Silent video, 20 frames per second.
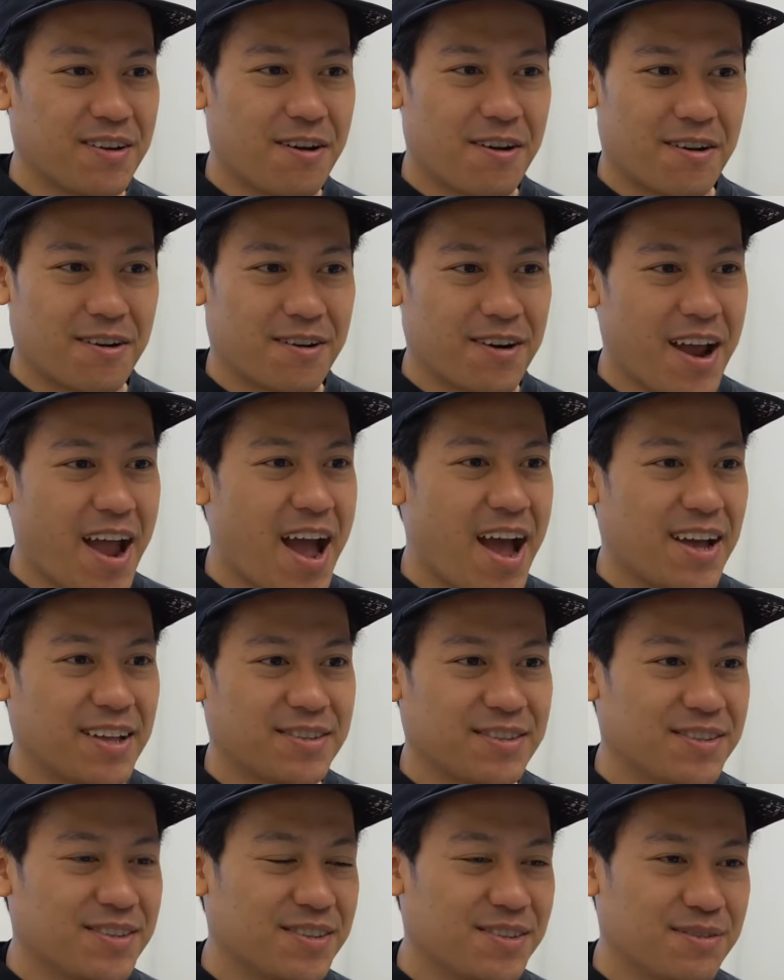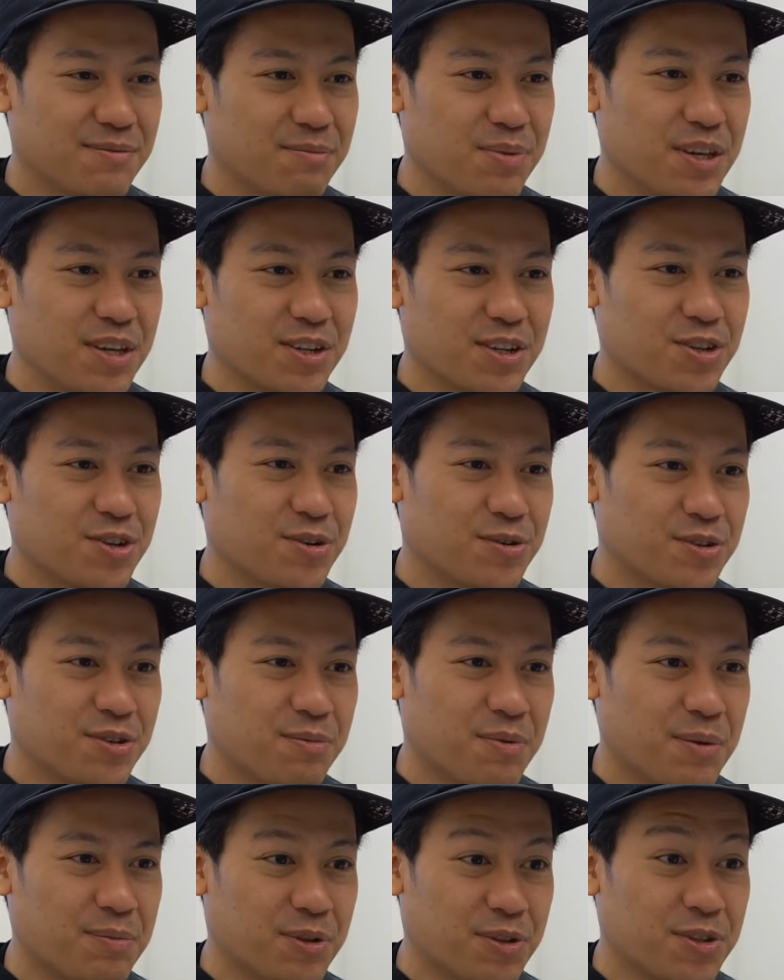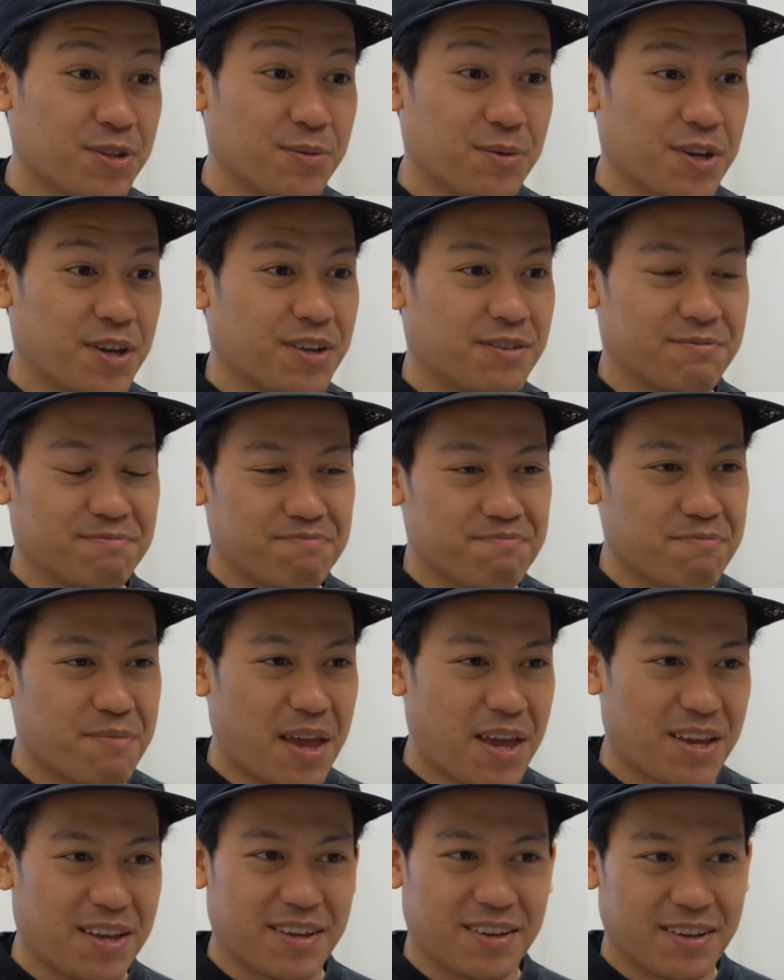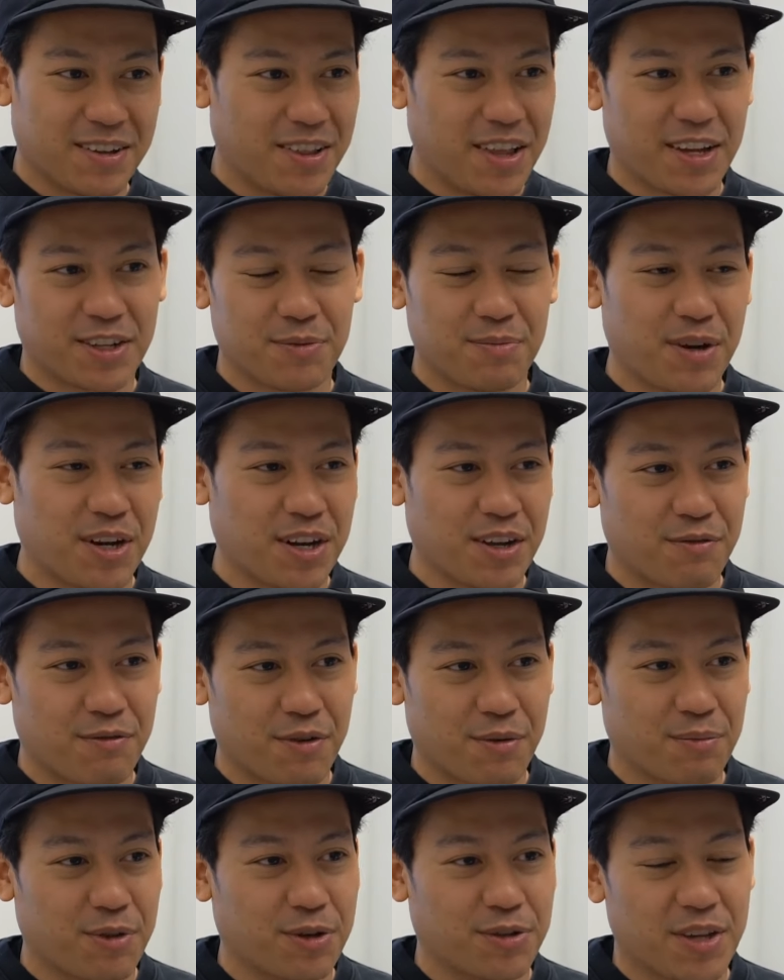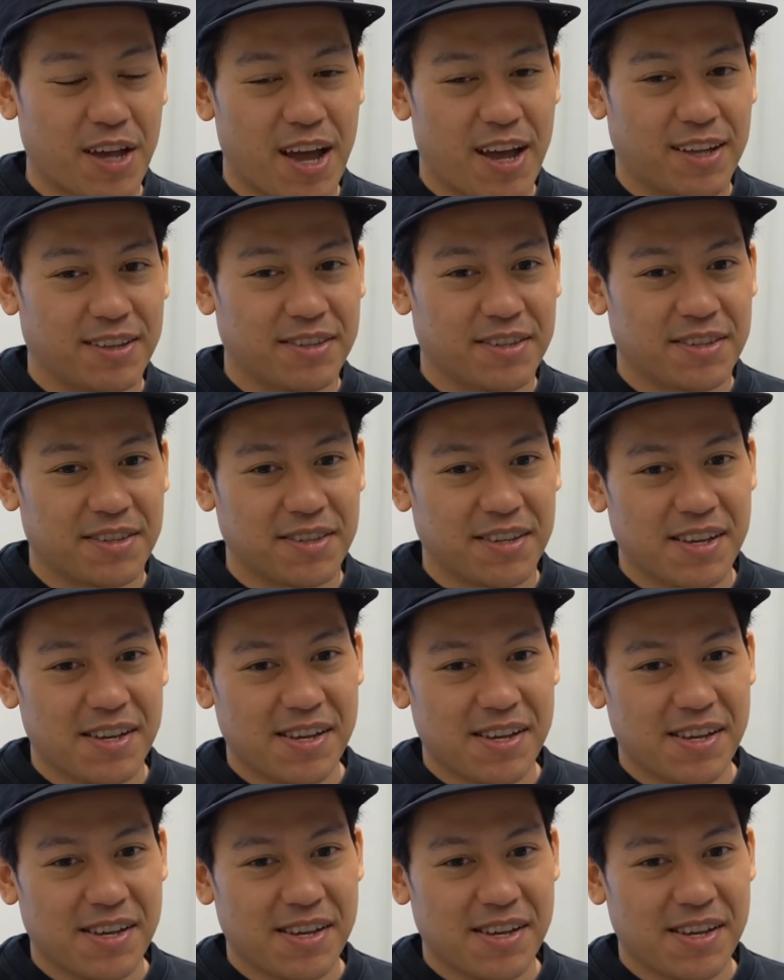Are ads being shown to people so we could collect money from those ads?